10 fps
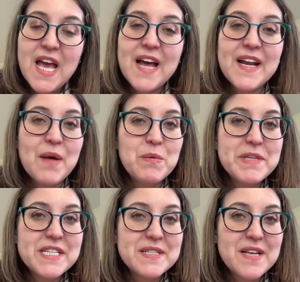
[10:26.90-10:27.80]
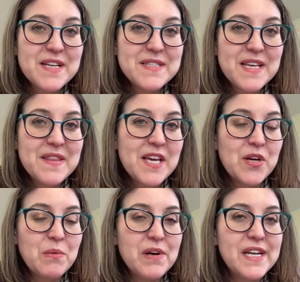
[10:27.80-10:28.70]
And I will be discussing the
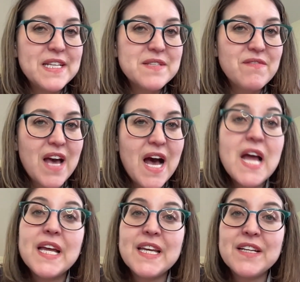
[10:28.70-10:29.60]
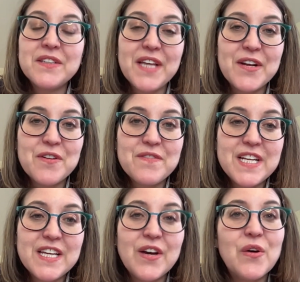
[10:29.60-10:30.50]
inner workings of that in a later
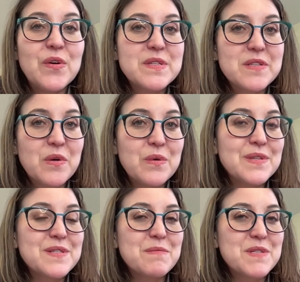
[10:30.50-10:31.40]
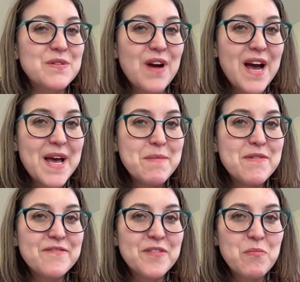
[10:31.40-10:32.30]
video, so subscribe
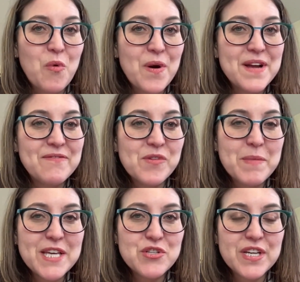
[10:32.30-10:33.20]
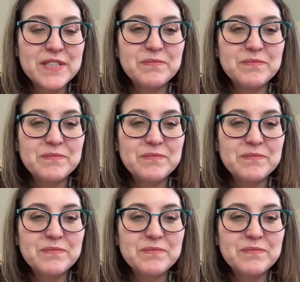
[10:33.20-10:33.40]
for more information.